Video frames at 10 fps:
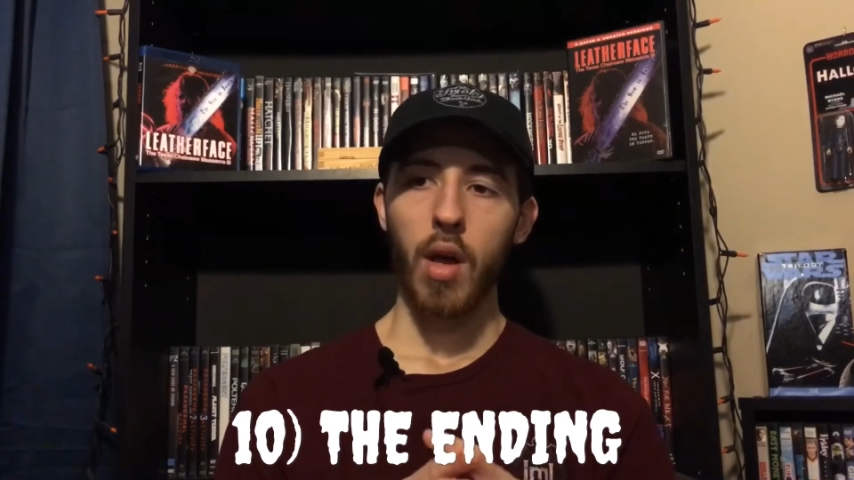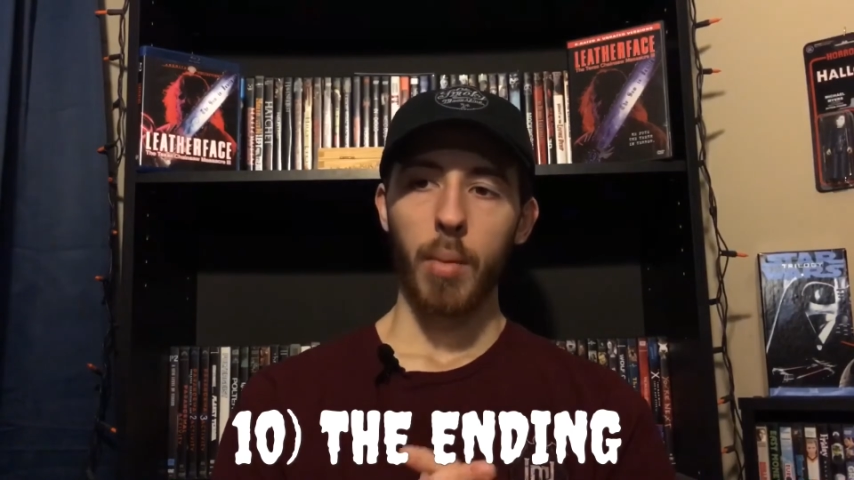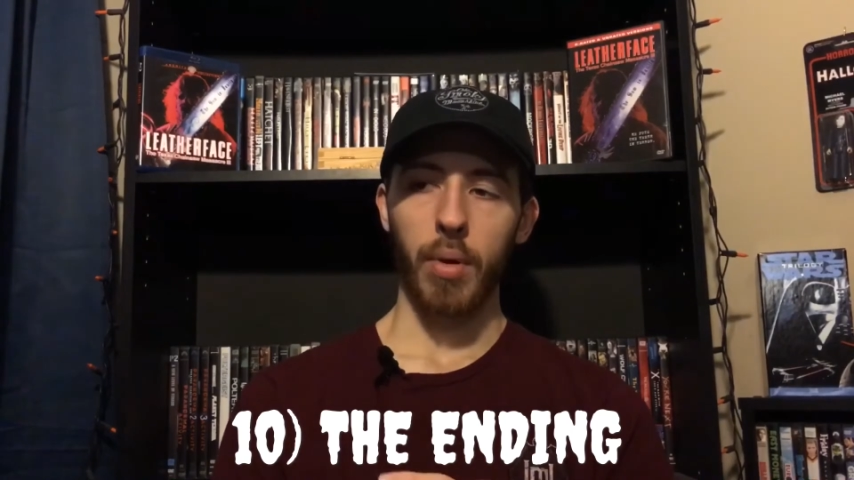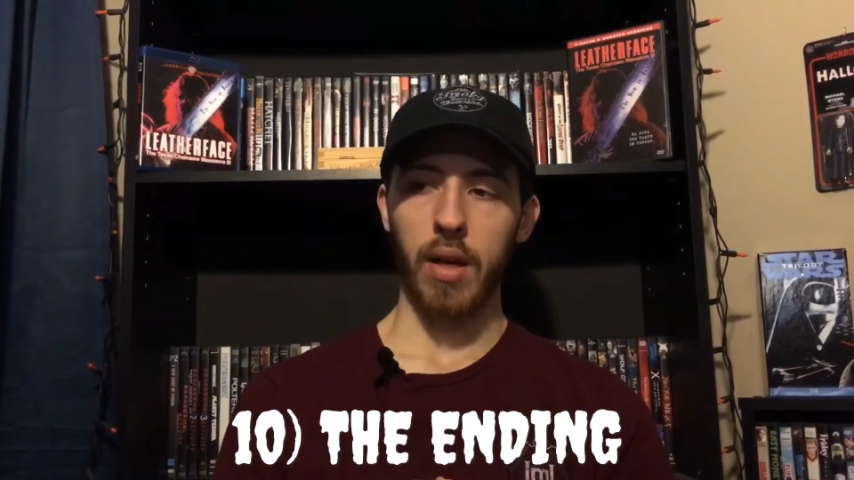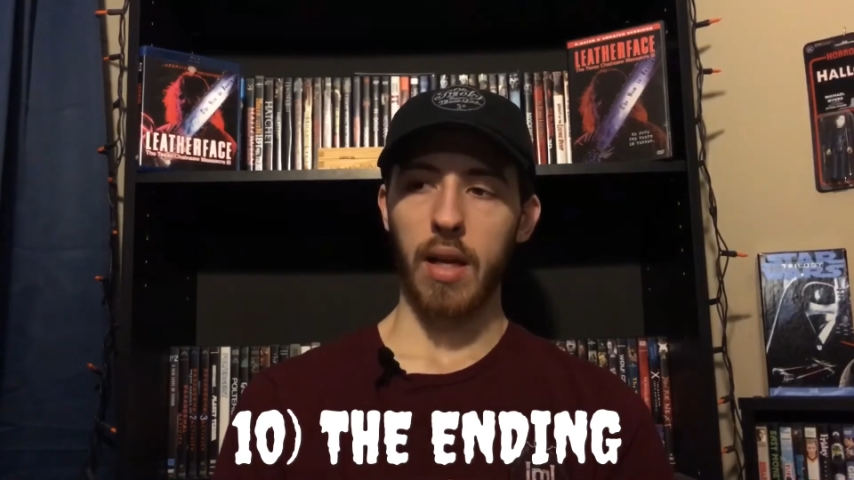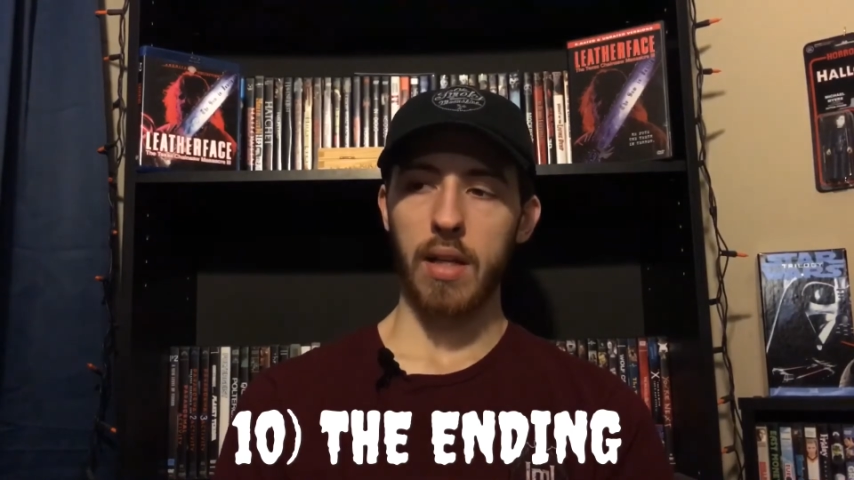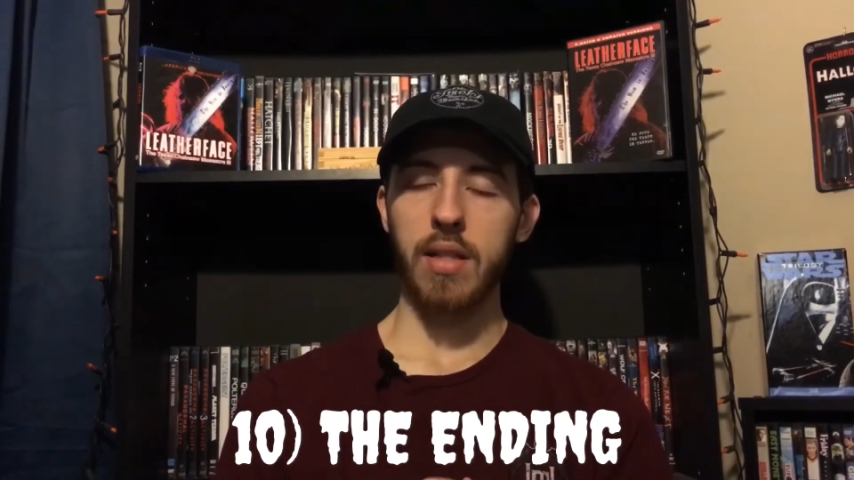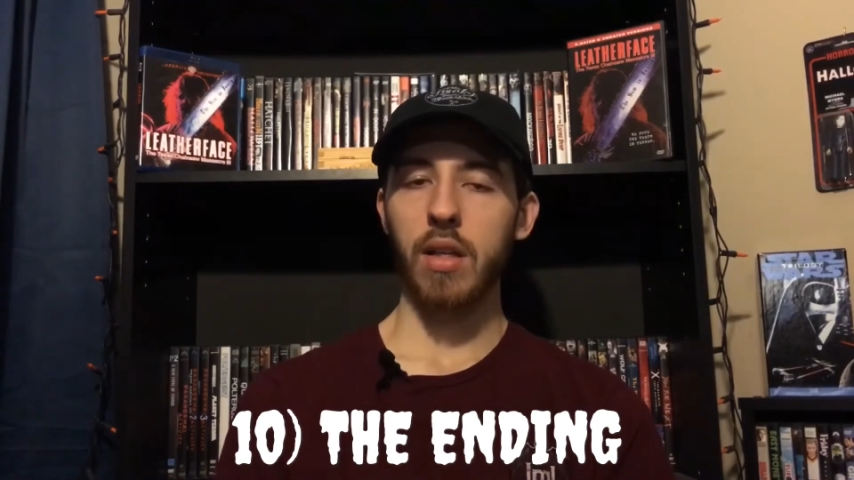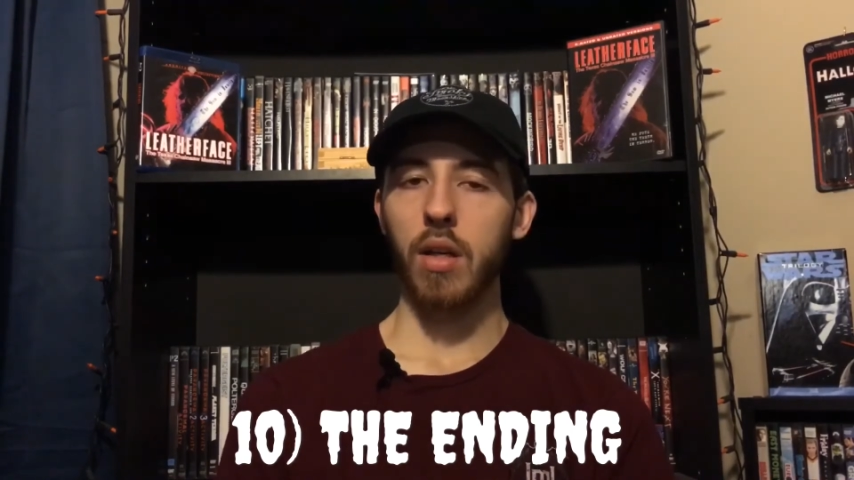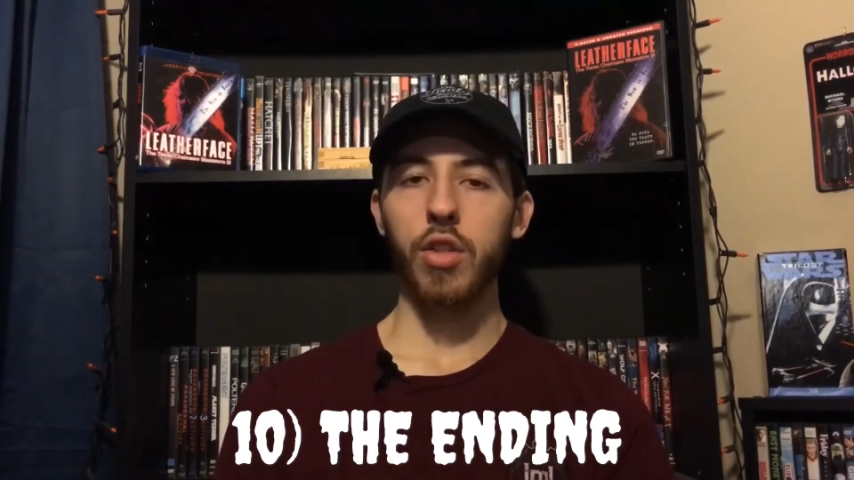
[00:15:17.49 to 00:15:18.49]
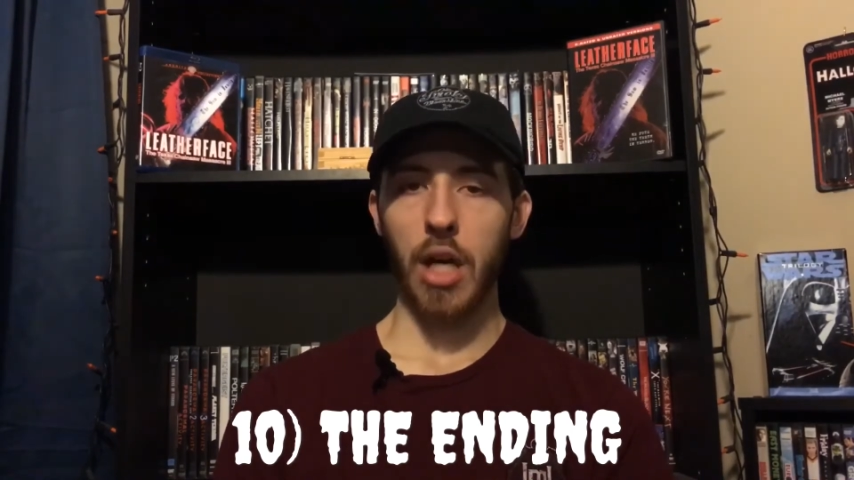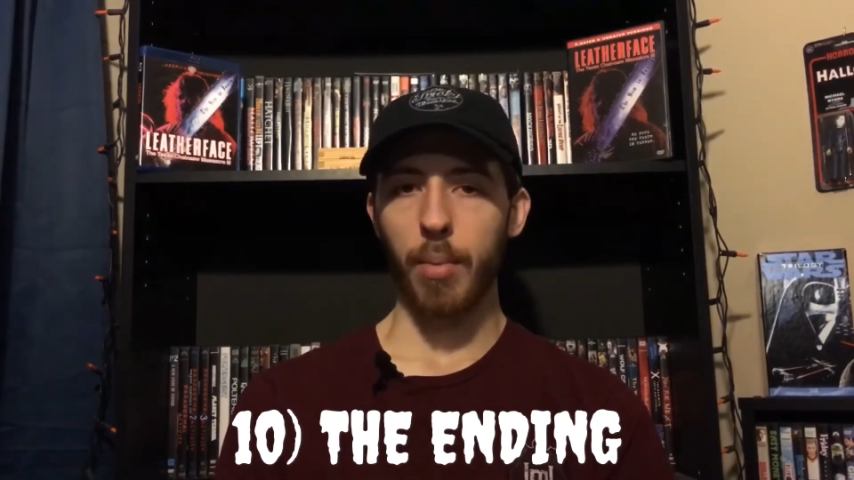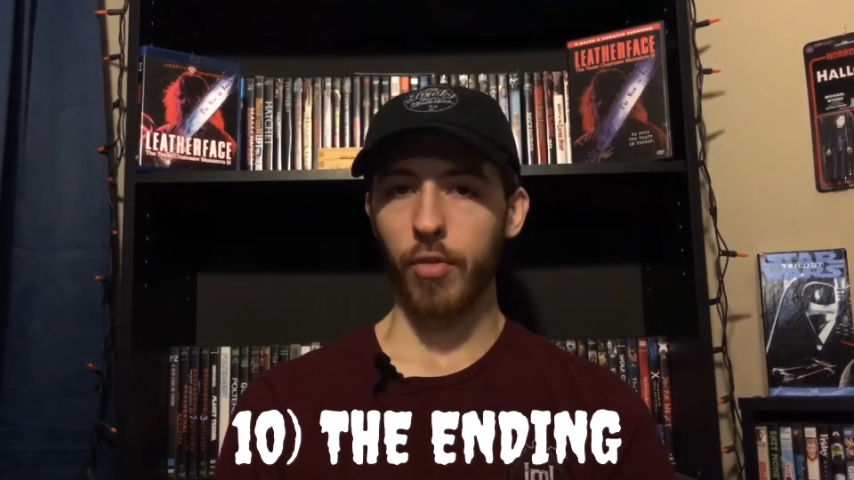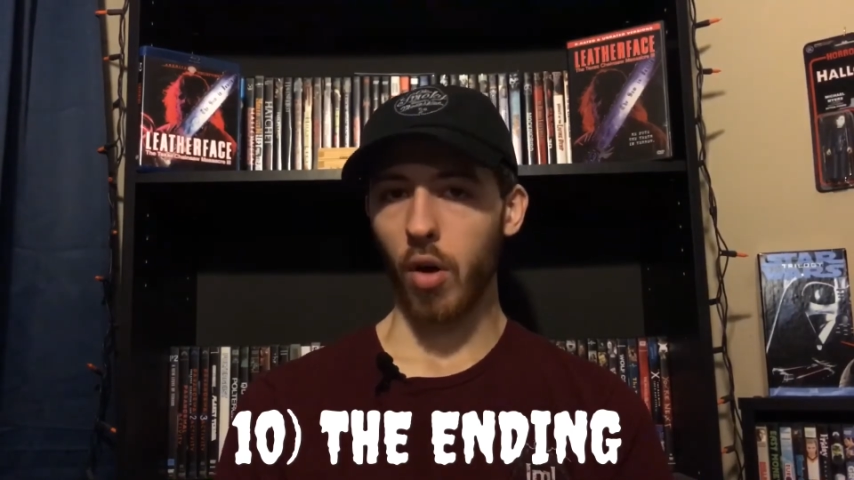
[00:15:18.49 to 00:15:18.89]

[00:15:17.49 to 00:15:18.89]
But it did a good job of